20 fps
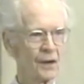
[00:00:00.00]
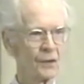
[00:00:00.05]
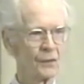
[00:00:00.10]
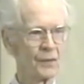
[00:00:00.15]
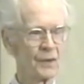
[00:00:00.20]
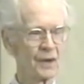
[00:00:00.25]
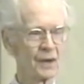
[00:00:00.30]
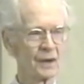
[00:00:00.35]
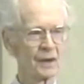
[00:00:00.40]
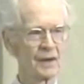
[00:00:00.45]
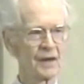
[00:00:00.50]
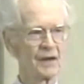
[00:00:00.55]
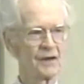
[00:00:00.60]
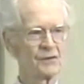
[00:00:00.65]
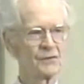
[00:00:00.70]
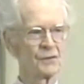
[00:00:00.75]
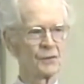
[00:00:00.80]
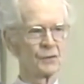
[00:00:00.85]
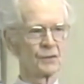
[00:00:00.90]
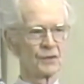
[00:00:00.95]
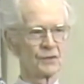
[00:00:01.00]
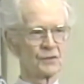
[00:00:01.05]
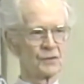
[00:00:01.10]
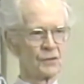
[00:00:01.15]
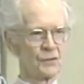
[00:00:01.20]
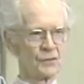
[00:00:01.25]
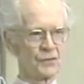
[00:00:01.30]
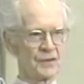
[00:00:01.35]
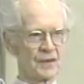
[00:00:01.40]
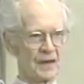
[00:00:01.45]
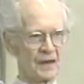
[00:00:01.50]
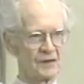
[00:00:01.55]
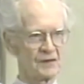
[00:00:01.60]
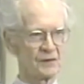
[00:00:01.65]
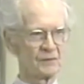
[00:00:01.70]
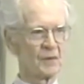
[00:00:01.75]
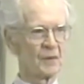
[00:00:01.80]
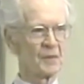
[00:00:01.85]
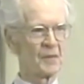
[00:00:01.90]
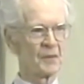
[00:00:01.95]
will lead you to do things
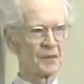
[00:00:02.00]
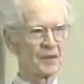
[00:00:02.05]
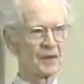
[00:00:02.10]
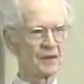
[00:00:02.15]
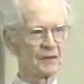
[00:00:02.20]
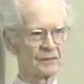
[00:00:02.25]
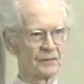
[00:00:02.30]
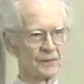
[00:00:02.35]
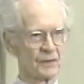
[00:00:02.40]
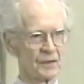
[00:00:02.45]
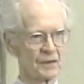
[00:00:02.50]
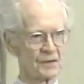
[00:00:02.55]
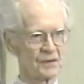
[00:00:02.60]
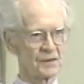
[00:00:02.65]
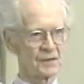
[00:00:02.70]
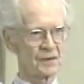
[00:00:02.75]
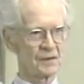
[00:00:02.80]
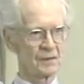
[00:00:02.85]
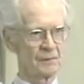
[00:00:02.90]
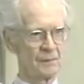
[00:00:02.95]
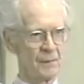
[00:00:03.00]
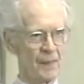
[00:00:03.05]
that will be reinforced.